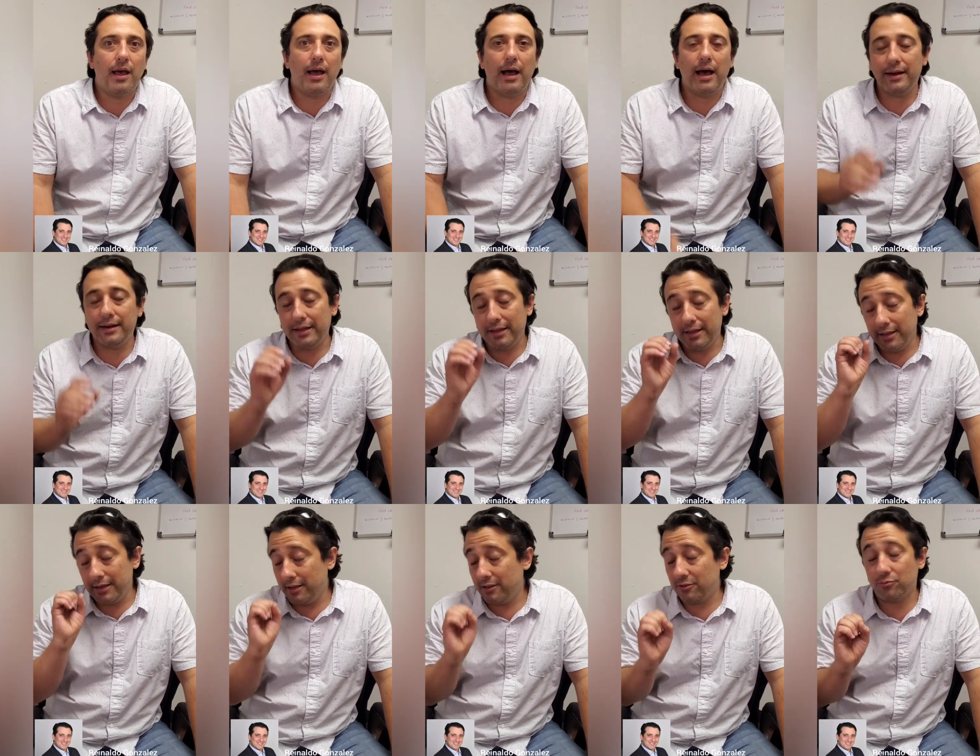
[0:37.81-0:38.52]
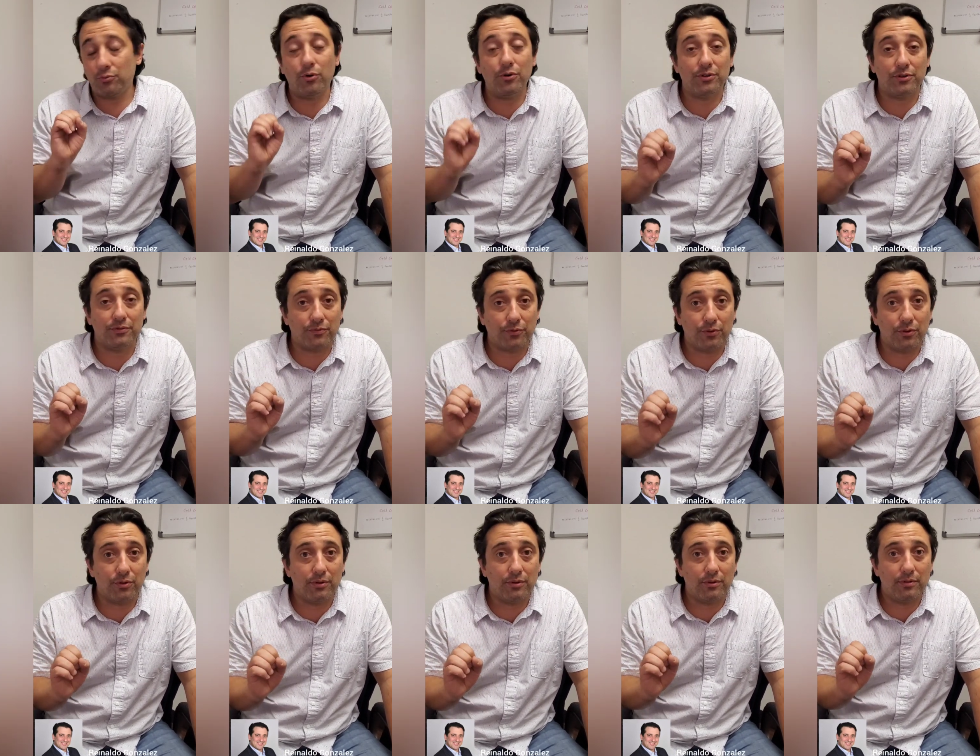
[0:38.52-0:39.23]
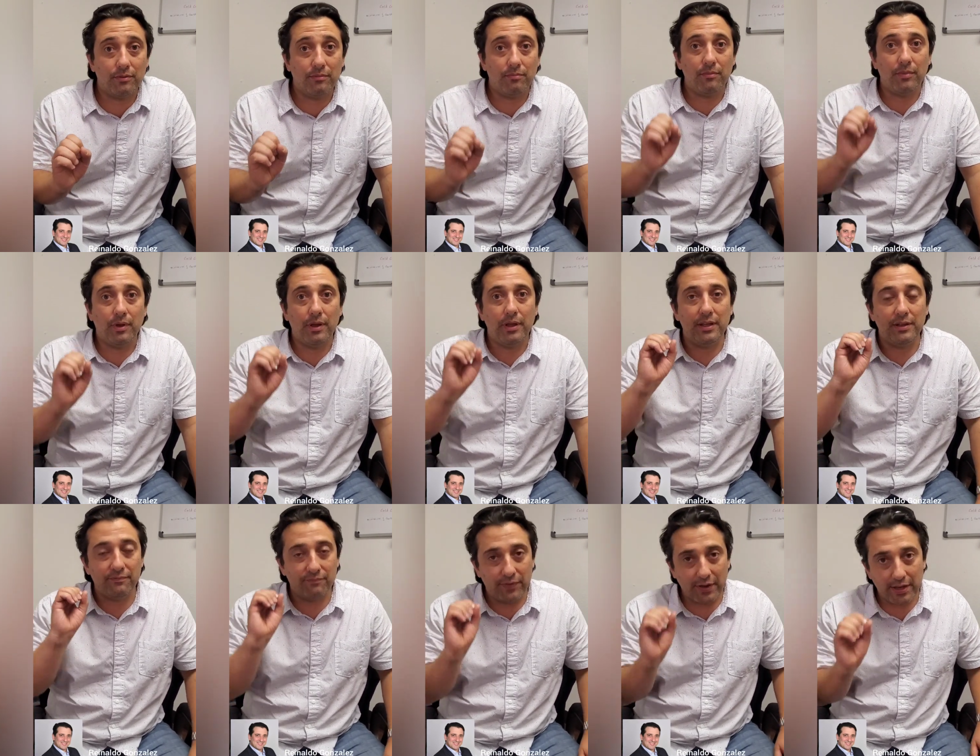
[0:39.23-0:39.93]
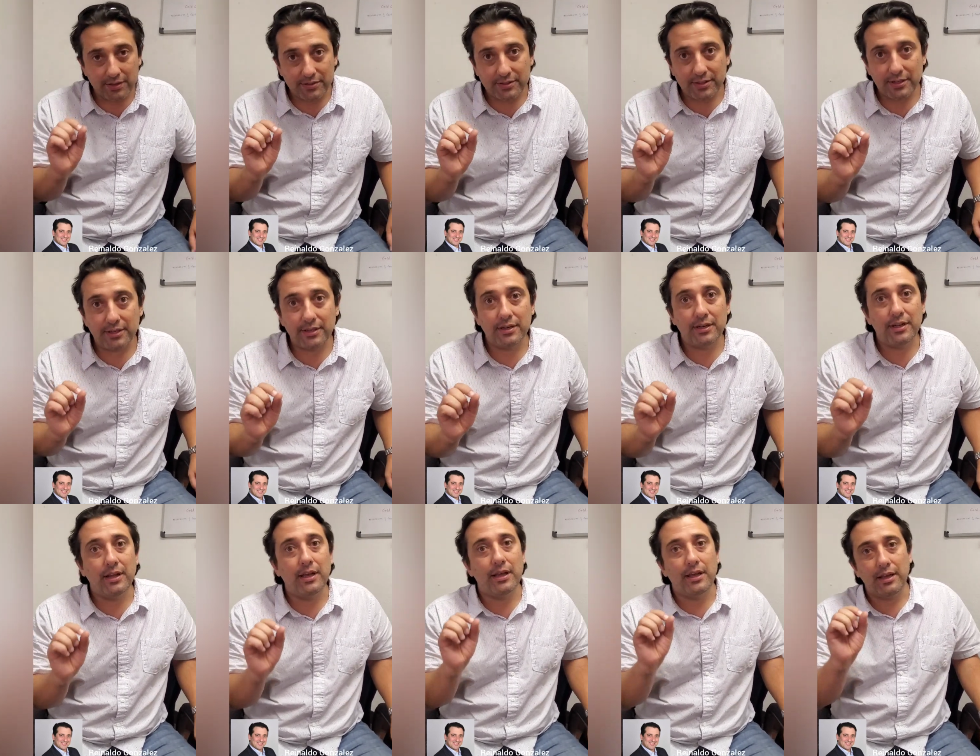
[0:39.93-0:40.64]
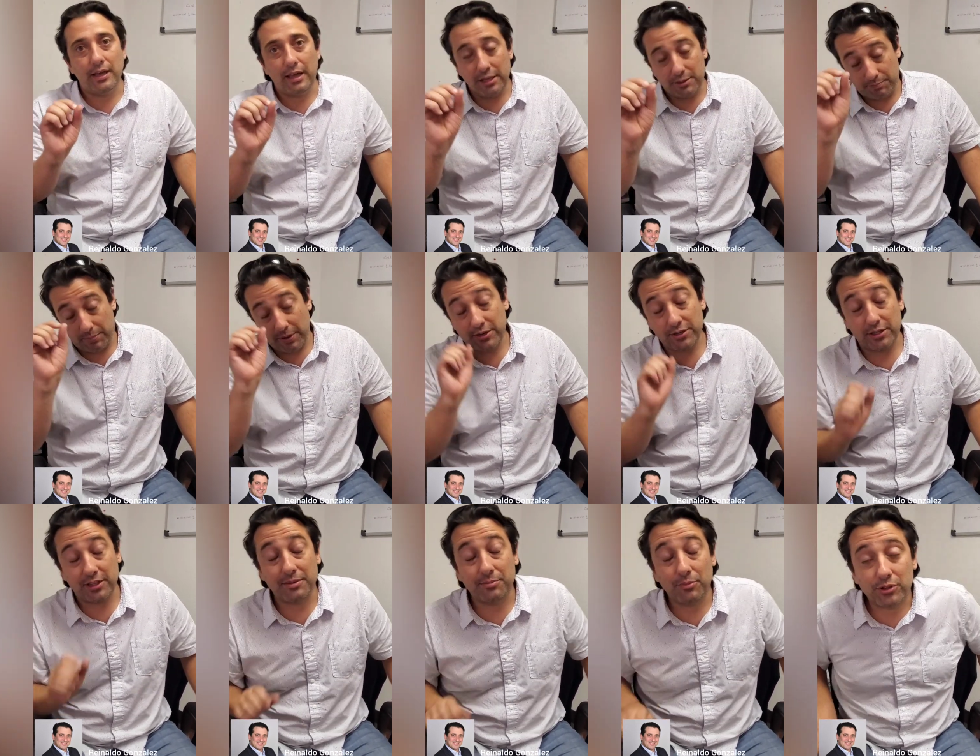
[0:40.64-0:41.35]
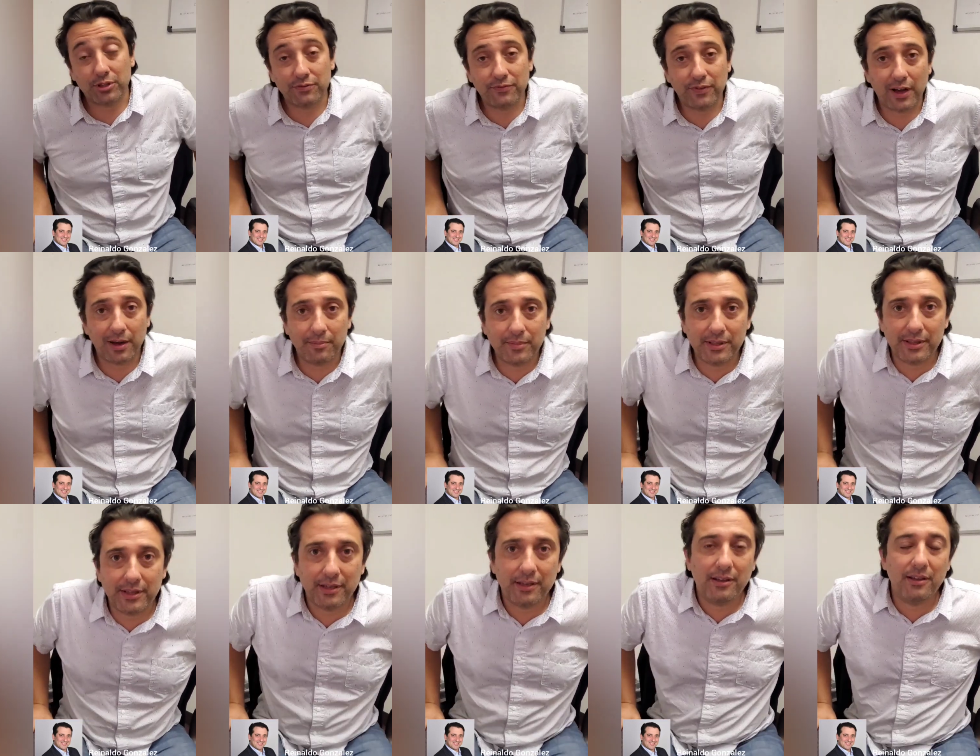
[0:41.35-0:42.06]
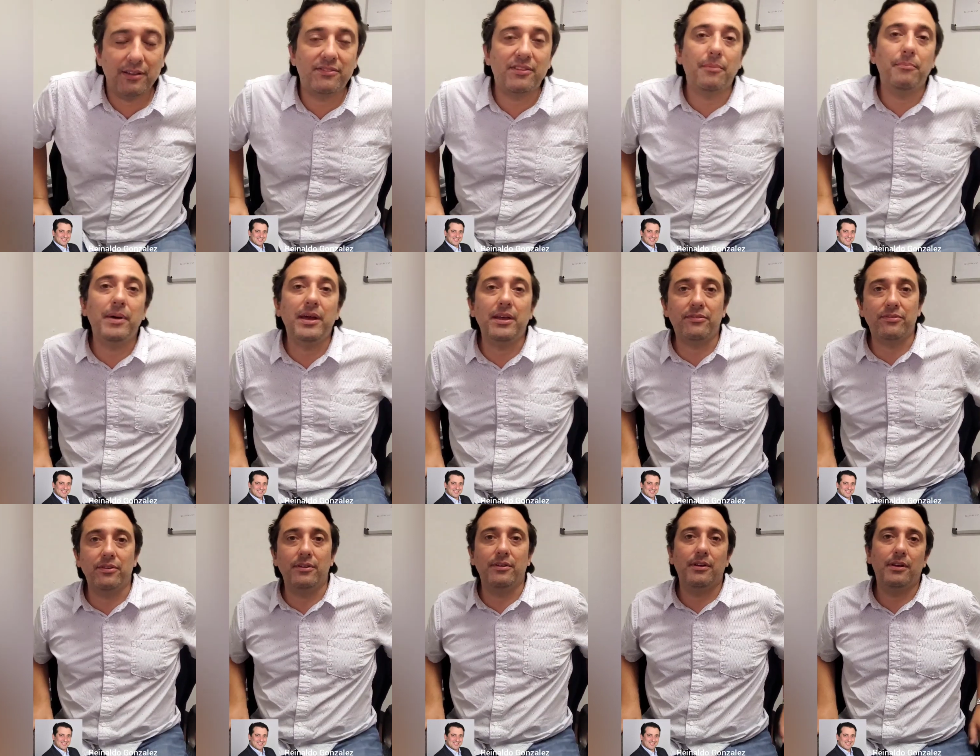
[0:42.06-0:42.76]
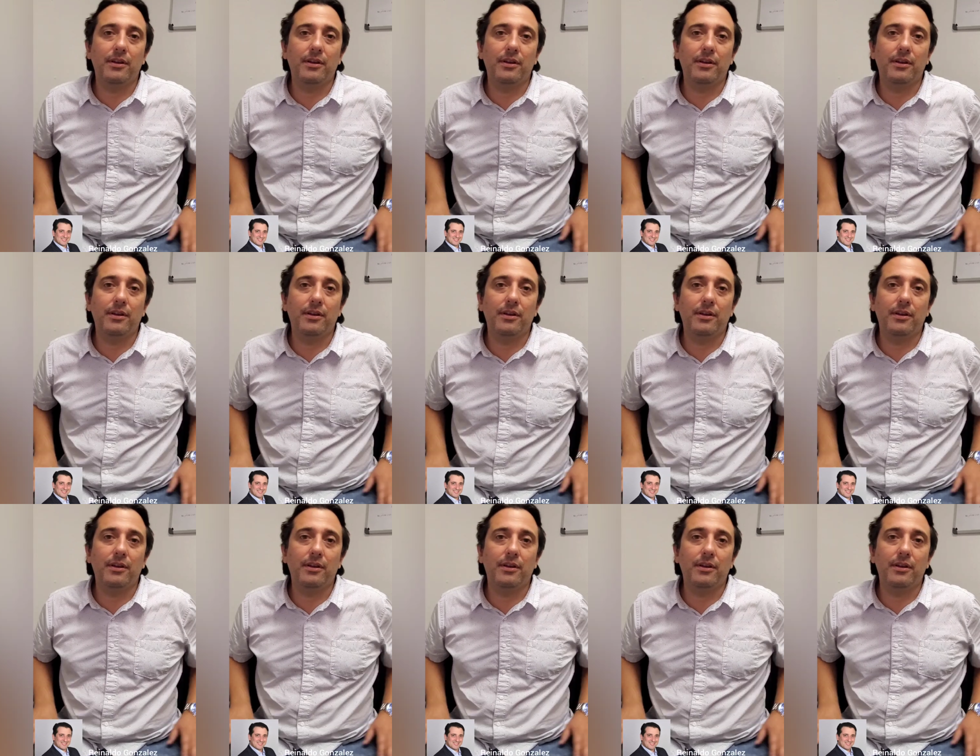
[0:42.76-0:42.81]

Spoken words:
And it is wonderful. Investing, especially in multifamily, it's amazing.